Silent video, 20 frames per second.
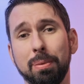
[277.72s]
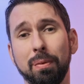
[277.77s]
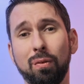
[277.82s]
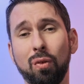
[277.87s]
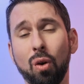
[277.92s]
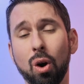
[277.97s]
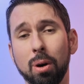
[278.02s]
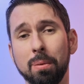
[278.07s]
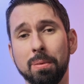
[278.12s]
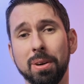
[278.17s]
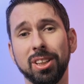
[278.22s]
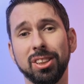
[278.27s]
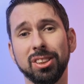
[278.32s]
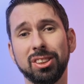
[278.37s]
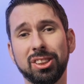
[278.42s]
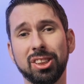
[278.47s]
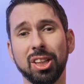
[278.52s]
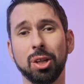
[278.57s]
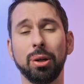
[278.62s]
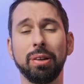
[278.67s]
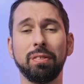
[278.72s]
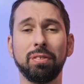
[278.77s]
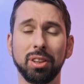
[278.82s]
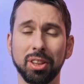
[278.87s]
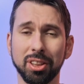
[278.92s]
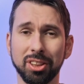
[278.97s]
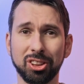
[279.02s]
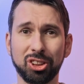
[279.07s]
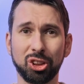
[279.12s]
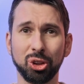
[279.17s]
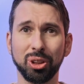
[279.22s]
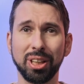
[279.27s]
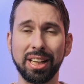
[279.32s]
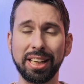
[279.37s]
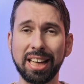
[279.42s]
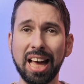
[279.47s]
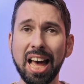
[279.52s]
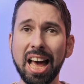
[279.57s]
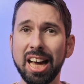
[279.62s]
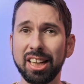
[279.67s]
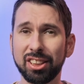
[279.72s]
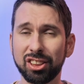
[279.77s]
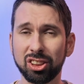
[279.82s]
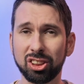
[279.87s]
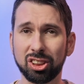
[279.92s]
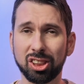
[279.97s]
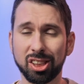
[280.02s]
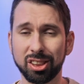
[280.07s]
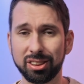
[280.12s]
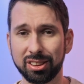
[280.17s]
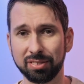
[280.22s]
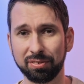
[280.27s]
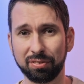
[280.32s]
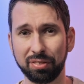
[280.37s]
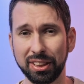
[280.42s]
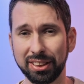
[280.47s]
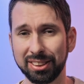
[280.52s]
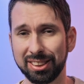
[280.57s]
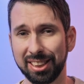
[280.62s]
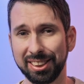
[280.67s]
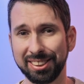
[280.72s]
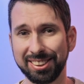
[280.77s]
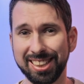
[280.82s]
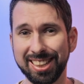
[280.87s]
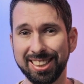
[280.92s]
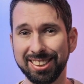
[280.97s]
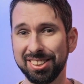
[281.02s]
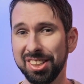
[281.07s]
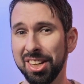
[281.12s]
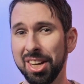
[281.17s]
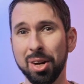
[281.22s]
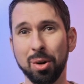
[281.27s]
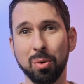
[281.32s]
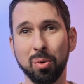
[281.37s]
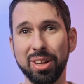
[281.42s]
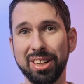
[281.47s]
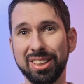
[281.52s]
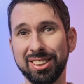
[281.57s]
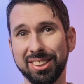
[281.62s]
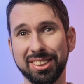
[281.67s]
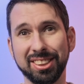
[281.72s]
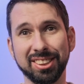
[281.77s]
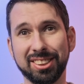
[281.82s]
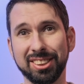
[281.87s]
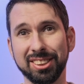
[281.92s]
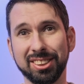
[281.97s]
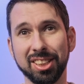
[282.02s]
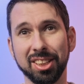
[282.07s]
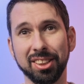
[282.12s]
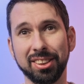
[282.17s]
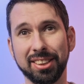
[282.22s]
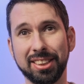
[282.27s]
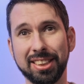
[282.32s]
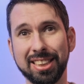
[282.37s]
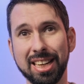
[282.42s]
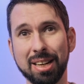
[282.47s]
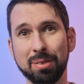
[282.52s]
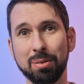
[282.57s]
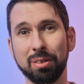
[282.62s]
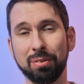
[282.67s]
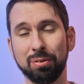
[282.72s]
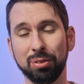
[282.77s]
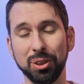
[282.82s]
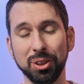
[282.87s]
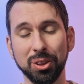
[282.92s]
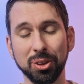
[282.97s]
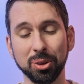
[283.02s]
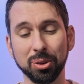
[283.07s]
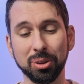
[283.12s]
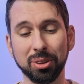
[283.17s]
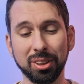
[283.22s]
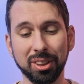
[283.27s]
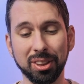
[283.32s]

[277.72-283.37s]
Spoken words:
performer, so if you're gonna shoot like action shots and things like that, well, this is not the camera for you.